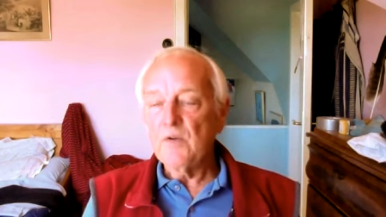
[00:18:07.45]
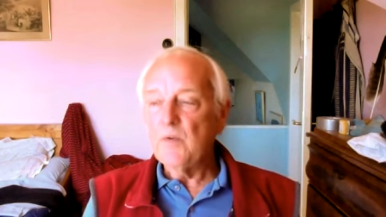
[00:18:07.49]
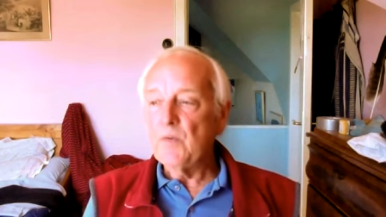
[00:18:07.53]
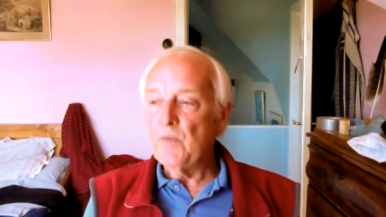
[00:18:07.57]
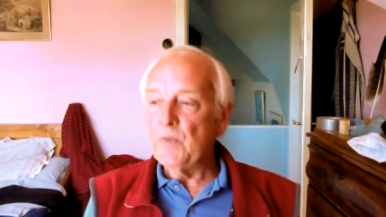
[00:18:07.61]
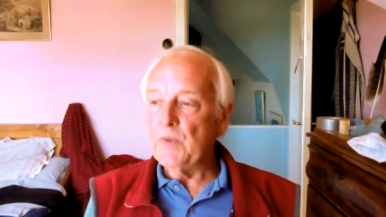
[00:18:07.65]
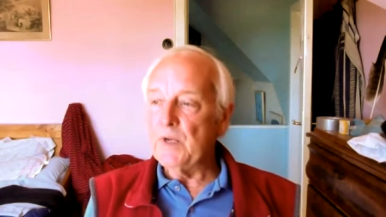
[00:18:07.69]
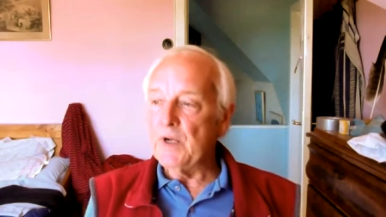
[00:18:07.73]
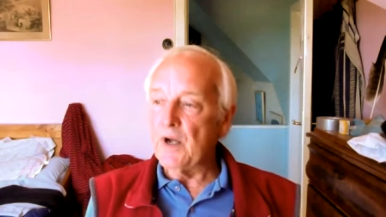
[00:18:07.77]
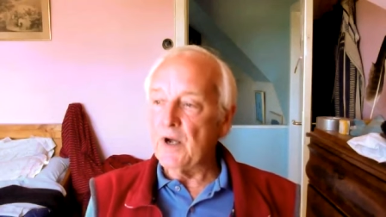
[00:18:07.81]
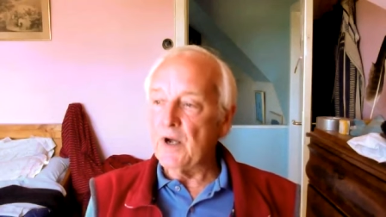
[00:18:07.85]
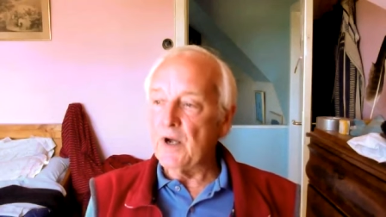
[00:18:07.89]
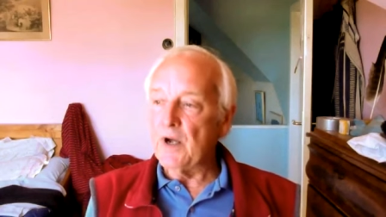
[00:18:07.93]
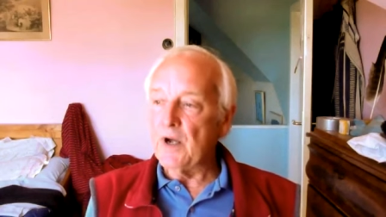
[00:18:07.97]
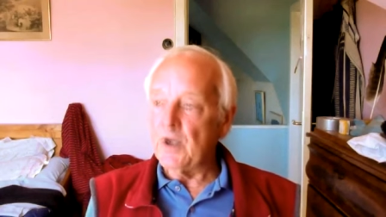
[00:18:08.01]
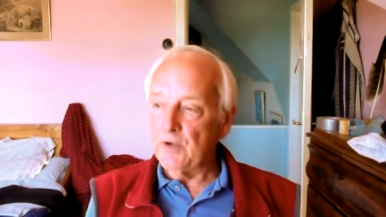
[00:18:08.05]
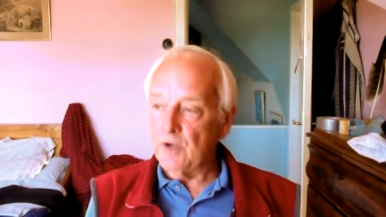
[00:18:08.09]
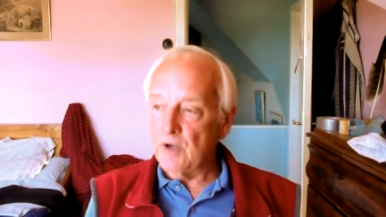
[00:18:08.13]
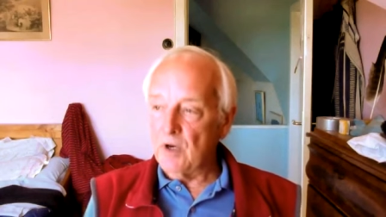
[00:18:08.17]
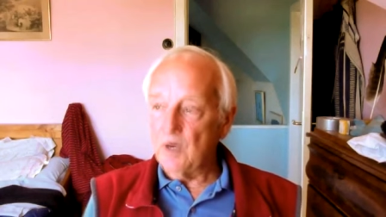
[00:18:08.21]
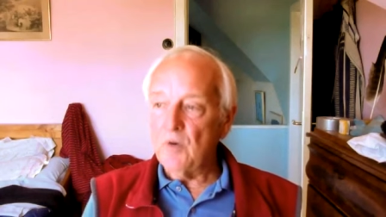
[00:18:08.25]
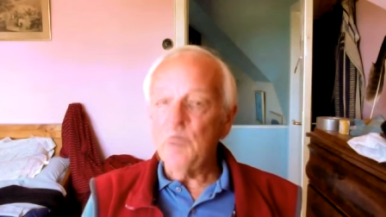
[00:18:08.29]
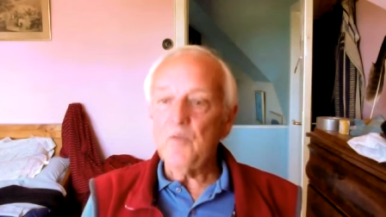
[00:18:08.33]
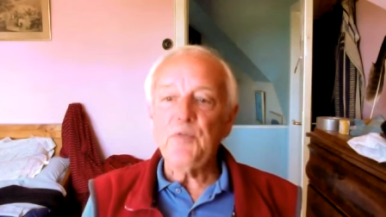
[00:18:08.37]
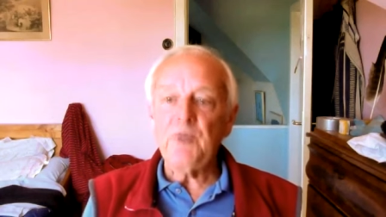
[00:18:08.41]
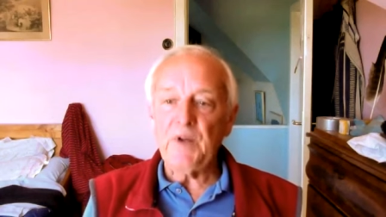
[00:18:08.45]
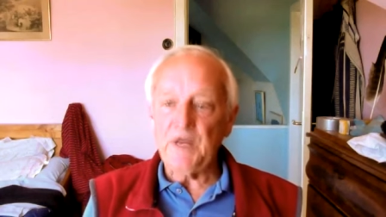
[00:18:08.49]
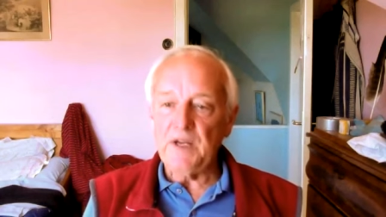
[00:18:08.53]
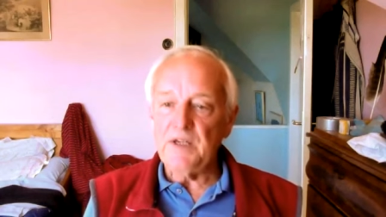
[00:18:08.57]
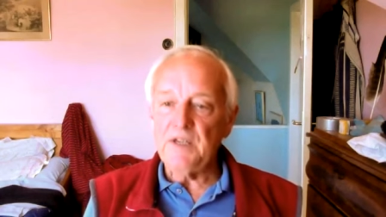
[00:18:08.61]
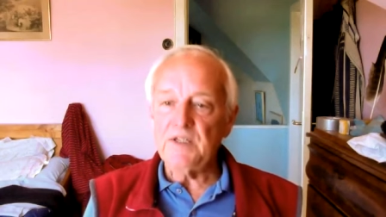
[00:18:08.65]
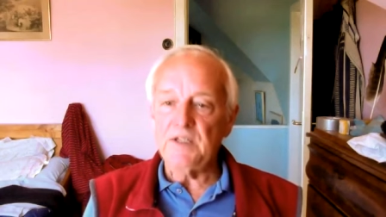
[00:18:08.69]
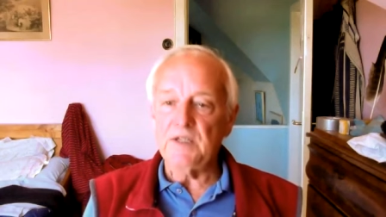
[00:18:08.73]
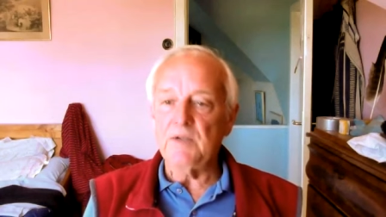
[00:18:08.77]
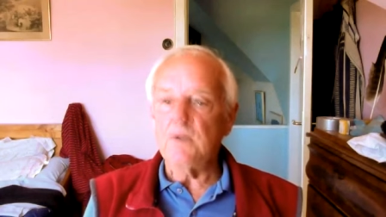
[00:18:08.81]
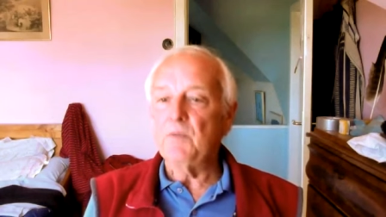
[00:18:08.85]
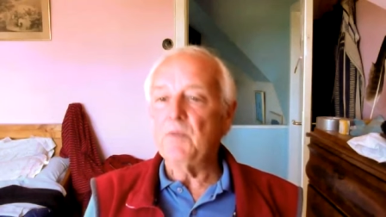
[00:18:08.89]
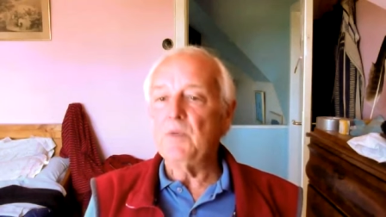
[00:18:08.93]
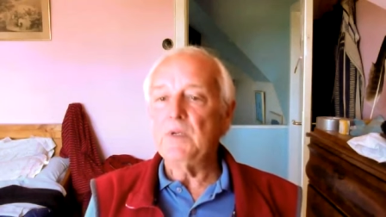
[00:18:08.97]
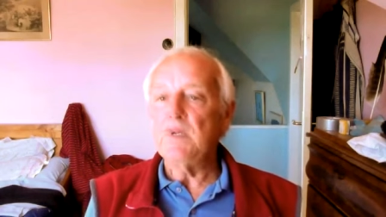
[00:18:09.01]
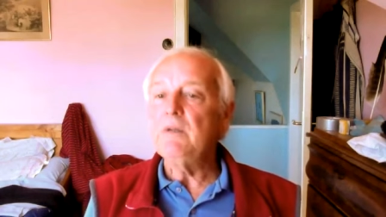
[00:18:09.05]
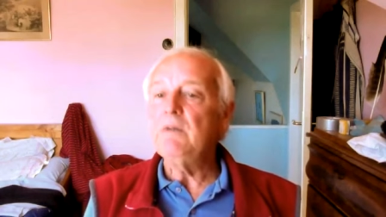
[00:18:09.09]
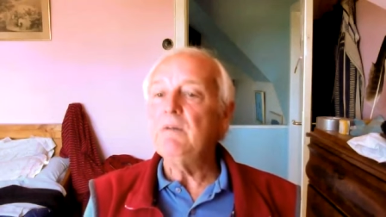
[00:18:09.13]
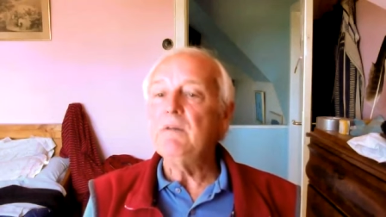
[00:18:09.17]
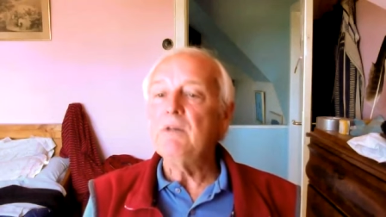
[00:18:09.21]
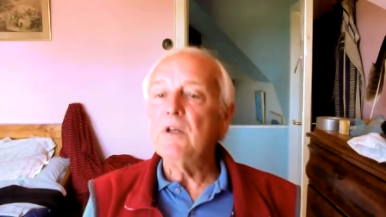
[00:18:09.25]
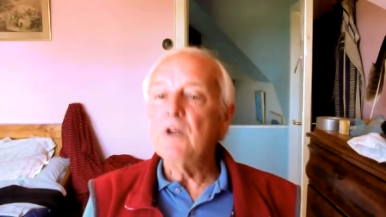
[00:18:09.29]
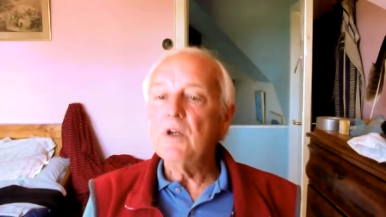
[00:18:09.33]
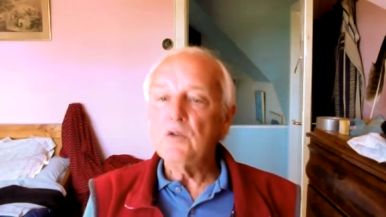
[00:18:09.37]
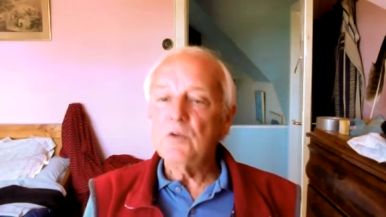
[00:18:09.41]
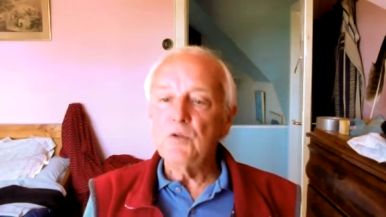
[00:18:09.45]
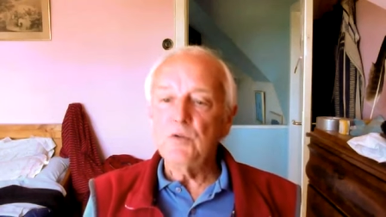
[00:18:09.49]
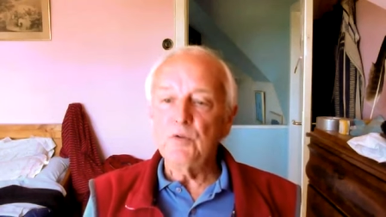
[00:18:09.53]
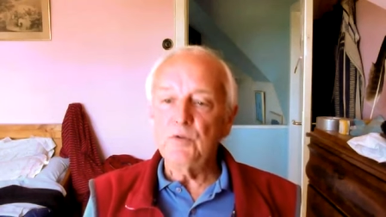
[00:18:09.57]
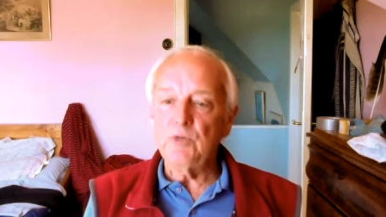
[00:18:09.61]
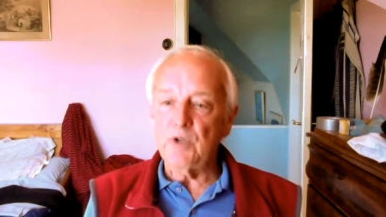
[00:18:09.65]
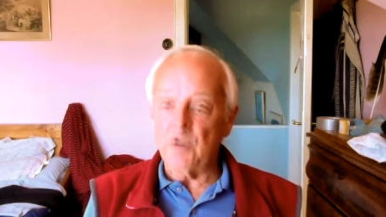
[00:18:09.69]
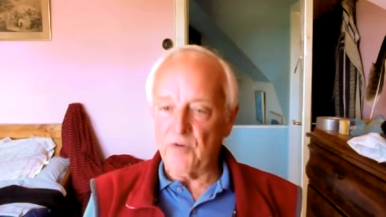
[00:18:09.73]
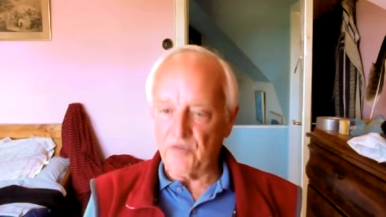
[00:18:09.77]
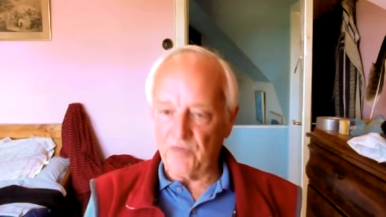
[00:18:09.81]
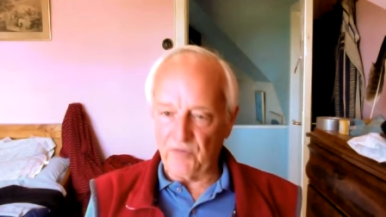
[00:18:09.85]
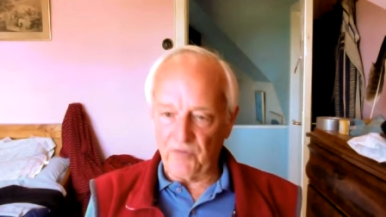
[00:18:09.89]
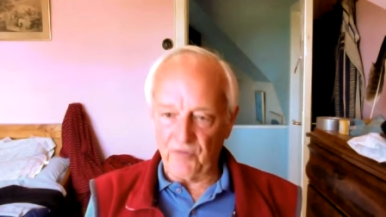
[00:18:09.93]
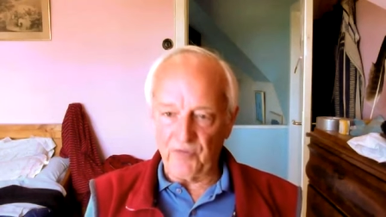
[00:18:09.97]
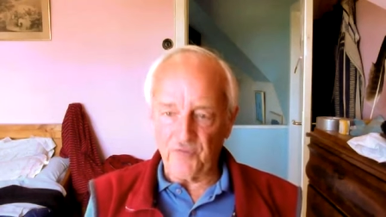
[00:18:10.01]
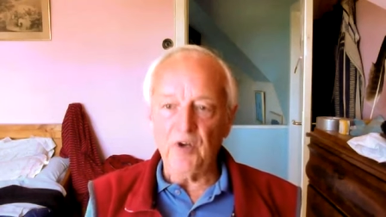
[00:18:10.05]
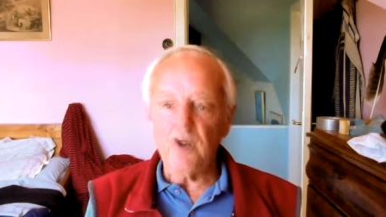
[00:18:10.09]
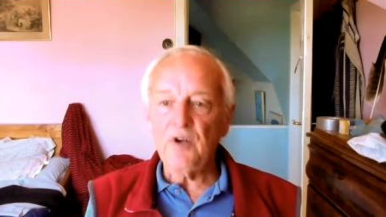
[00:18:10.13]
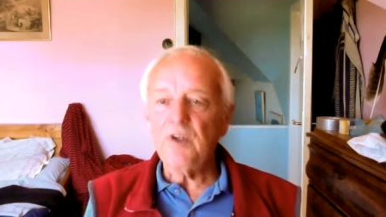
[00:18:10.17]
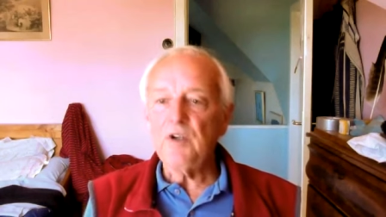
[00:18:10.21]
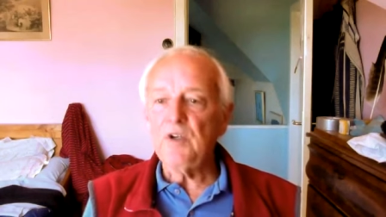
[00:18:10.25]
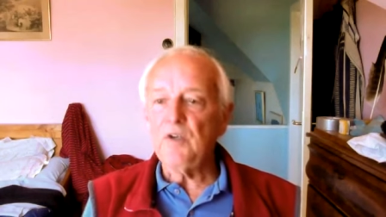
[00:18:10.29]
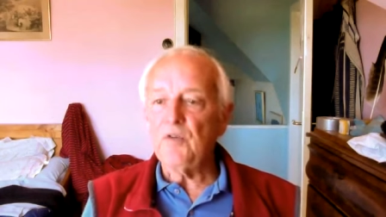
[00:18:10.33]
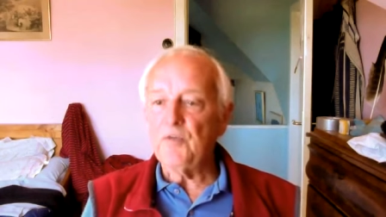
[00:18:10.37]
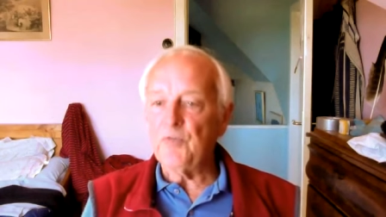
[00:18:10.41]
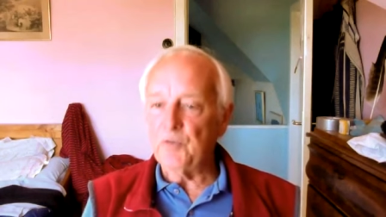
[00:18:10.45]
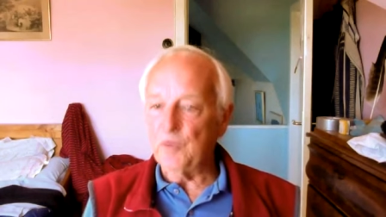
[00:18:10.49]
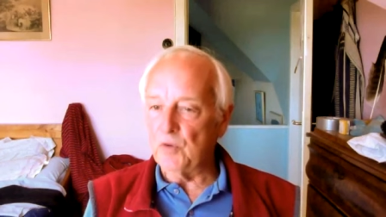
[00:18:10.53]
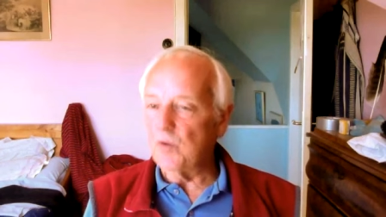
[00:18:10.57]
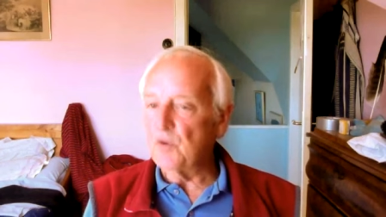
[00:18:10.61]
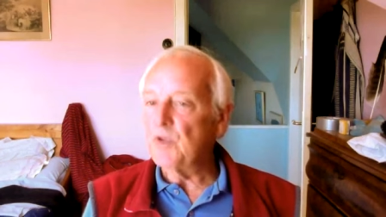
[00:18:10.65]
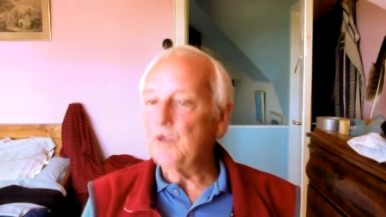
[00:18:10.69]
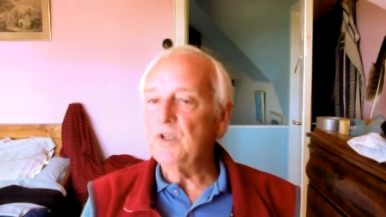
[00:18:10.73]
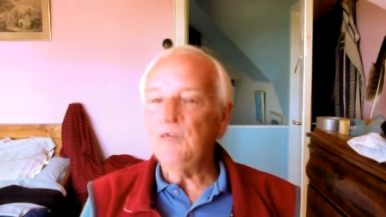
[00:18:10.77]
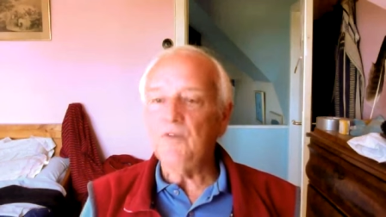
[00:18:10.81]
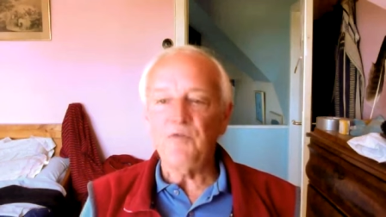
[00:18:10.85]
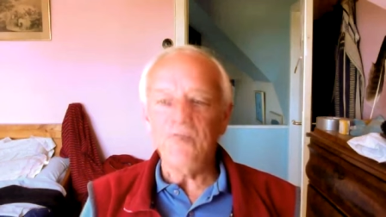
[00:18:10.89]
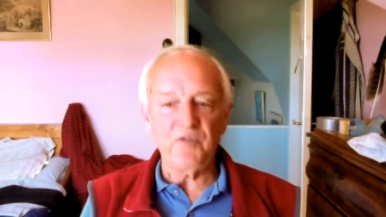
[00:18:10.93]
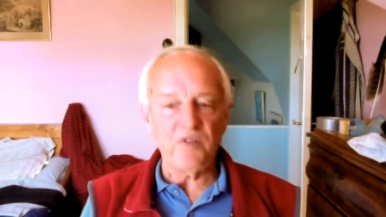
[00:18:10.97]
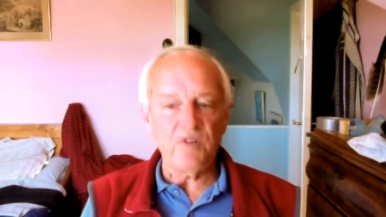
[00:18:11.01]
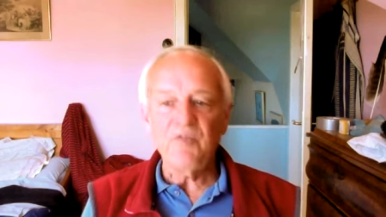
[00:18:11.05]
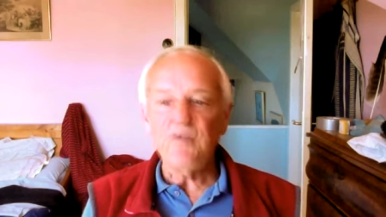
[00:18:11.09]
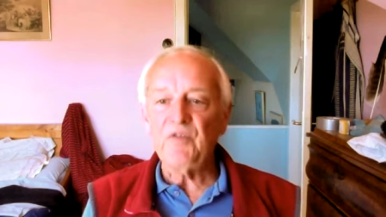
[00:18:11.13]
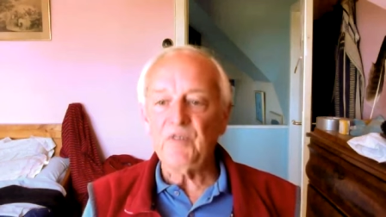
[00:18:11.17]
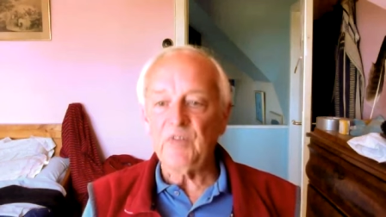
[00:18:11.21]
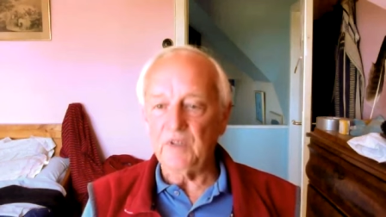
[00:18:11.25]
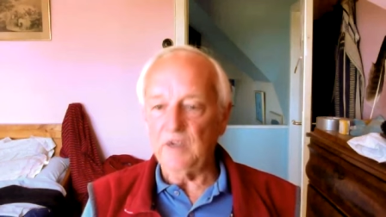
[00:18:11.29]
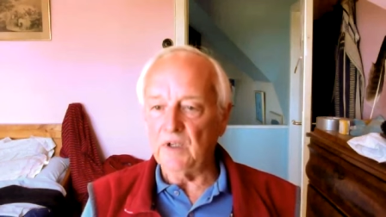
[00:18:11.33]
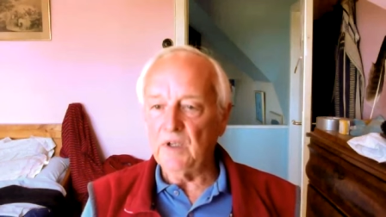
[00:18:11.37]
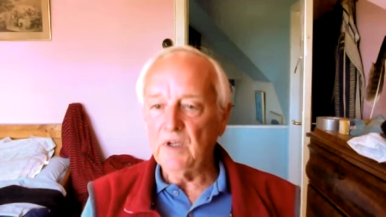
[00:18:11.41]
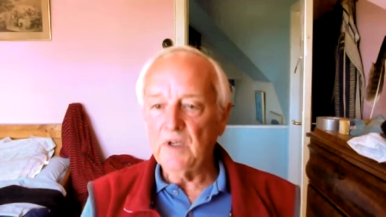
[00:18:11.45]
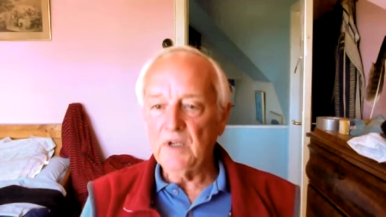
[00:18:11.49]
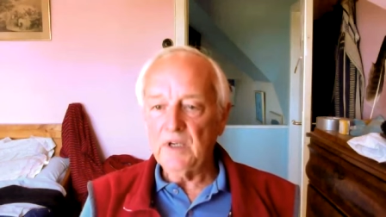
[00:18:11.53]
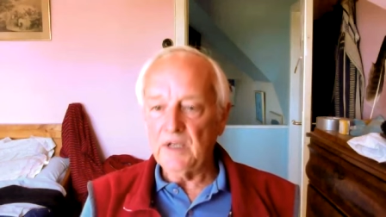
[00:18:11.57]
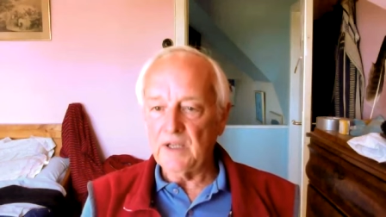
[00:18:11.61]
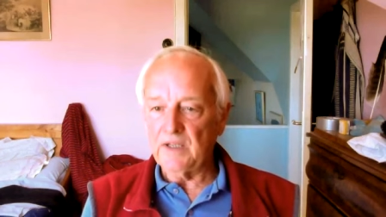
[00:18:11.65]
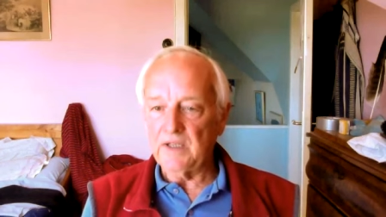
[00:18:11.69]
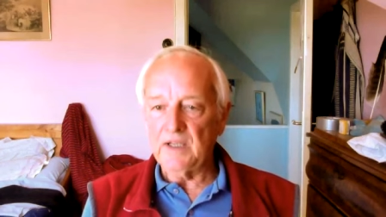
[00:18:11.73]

We are now facing in 2030, 40, 50,